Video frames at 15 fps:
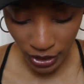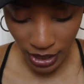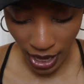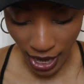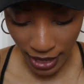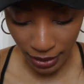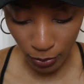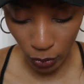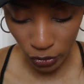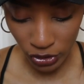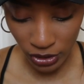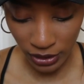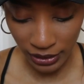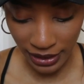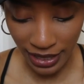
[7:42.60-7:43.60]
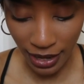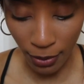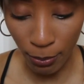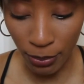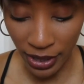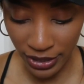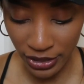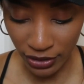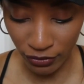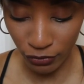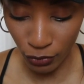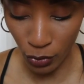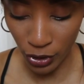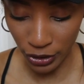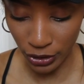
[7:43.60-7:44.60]
not emotionally abundant
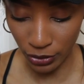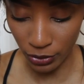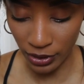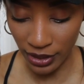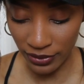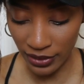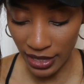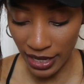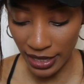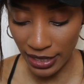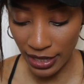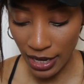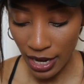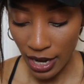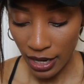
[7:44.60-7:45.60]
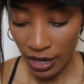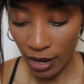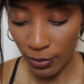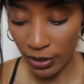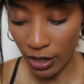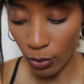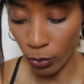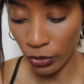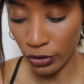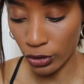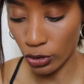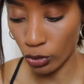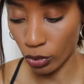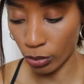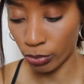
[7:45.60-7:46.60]
for you and then coming up with a
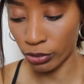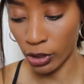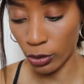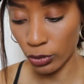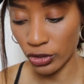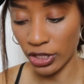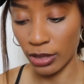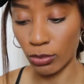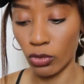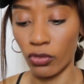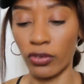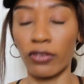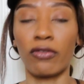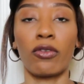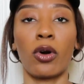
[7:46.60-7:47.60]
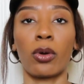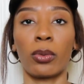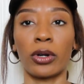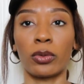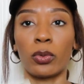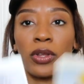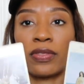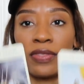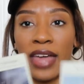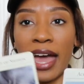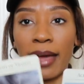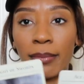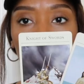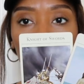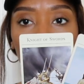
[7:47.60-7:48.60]
new approach and moving forward with
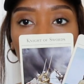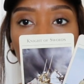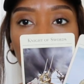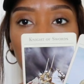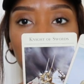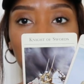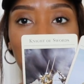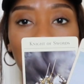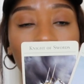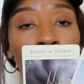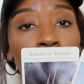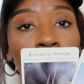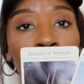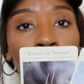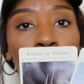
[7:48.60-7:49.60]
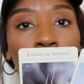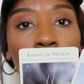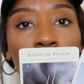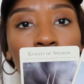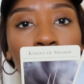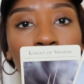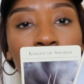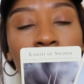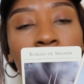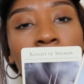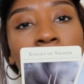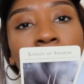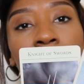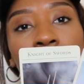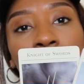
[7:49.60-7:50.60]
that because the outcome card
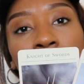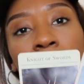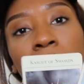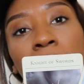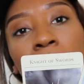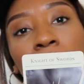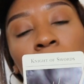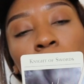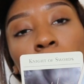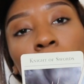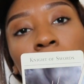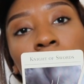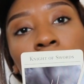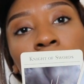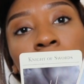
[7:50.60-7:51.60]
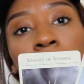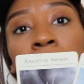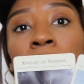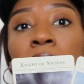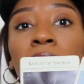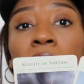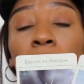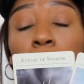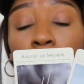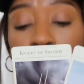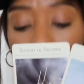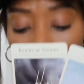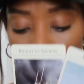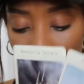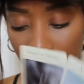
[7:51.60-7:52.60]
is the knight of swords clarified with
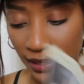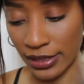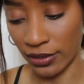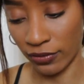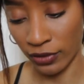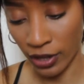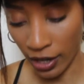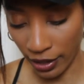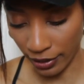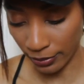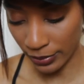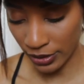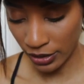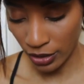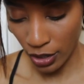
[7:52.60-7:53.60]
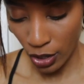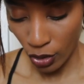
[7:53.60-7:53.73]
the ace of cups